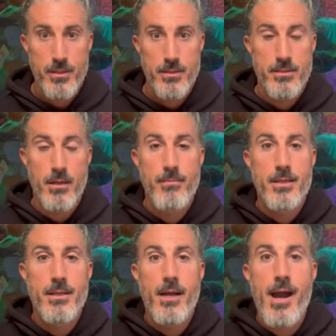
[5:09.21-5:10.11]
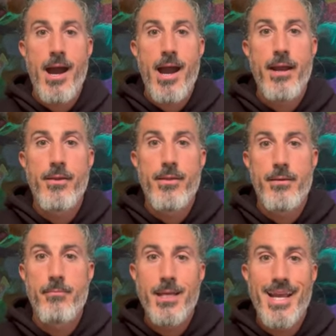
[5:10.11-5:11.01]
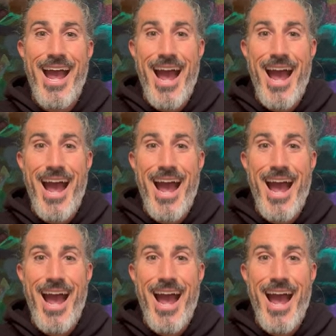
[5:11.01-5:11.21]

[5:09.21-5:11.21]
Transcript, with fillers: Something higher than me